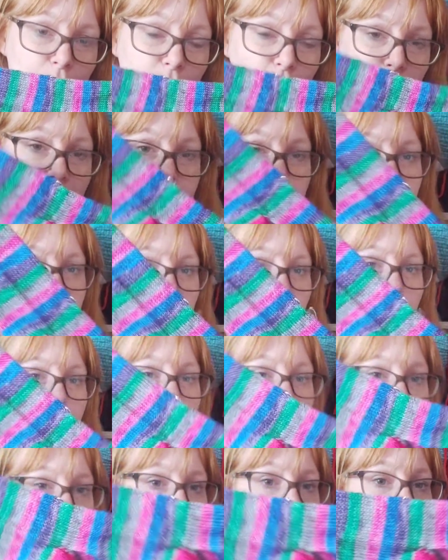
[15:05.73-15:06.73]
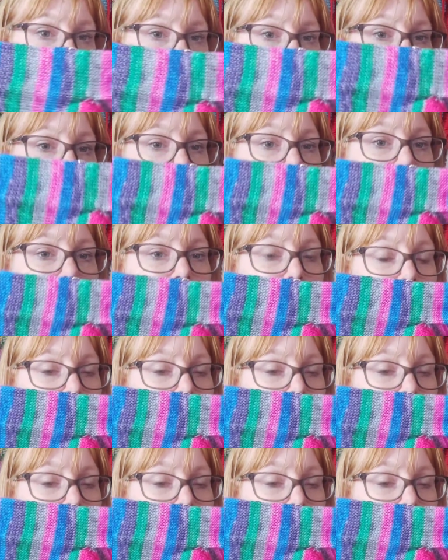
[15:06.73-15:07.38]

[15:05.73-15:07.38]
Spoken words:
or anything. The